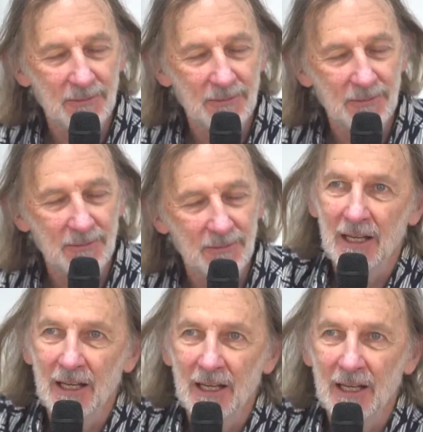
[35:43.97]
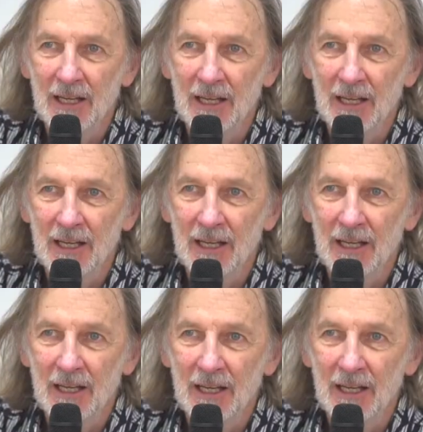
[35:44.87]
And I think another
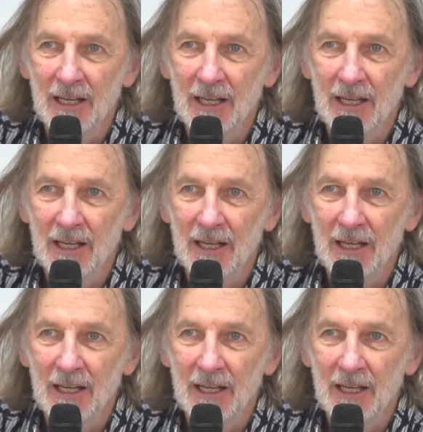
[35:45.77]
third